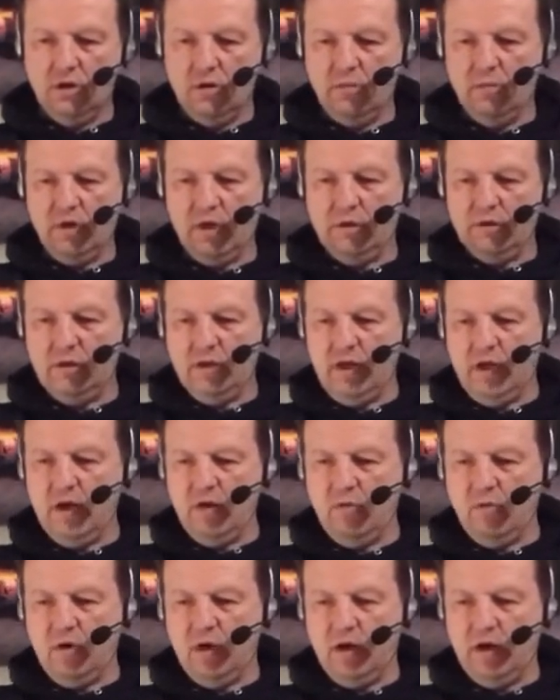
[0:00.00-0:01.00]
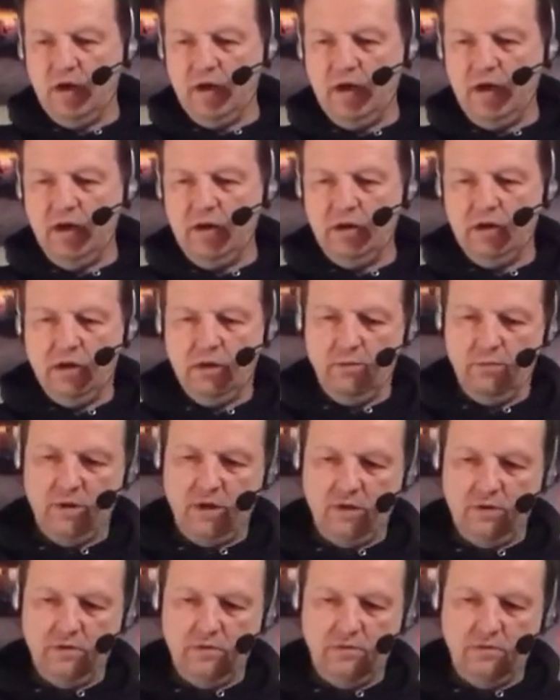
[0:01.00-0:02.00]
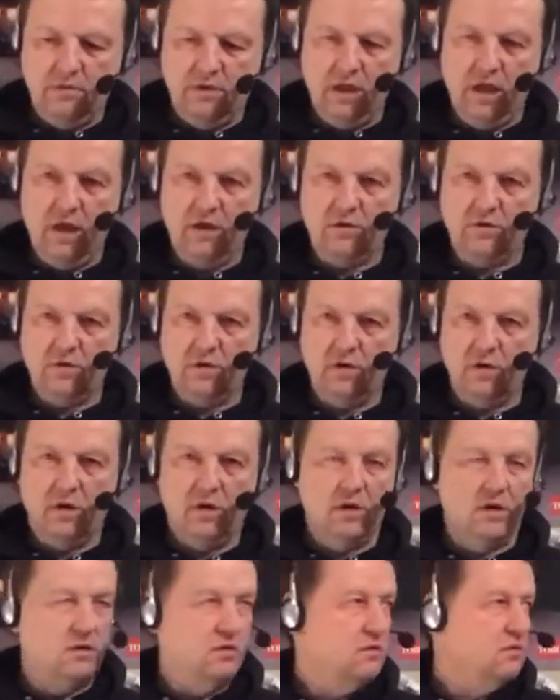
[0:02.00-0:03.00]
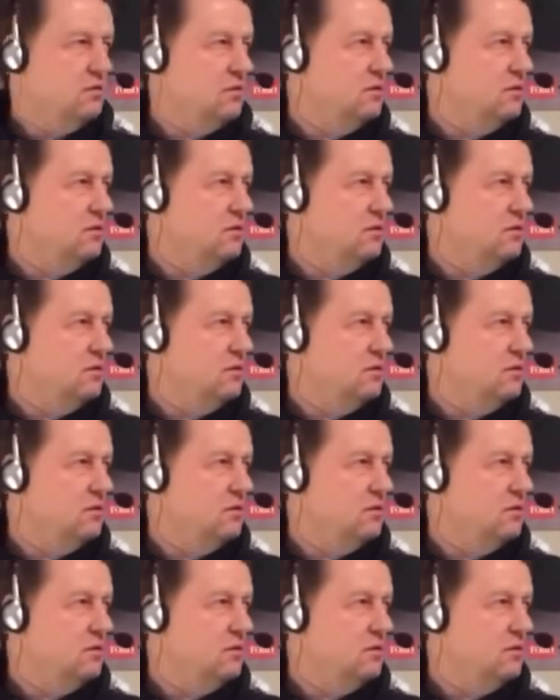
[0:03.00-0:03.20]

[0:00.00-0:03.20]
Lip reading: about that wide, and about that tall.